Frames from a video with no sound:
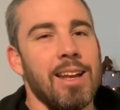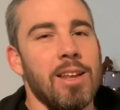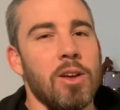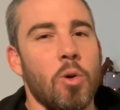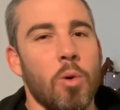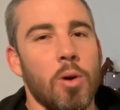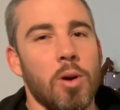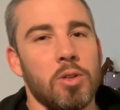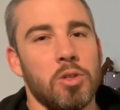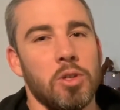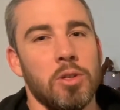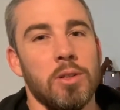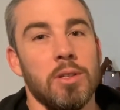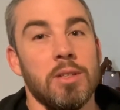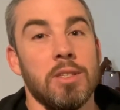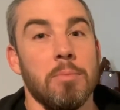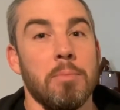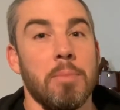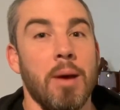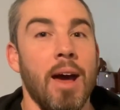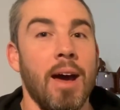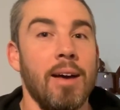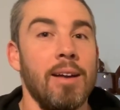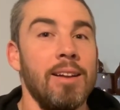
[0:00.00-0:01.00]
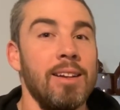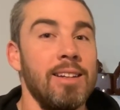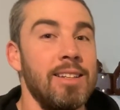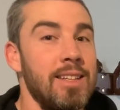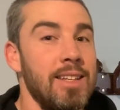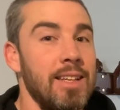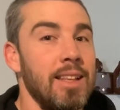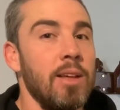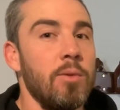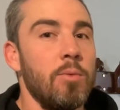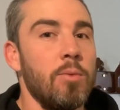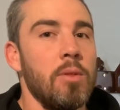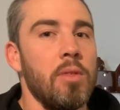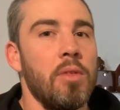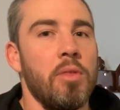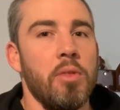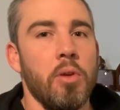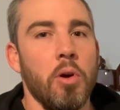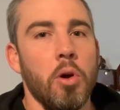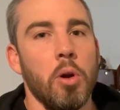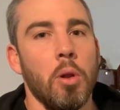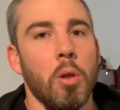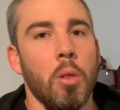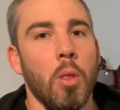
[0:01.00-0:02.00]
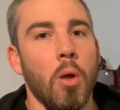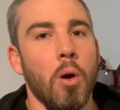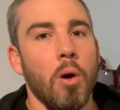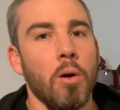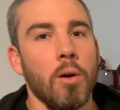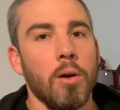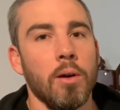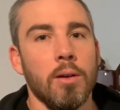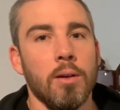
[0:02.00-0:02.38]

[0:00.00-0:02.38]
questions about dealing with 3rd and long.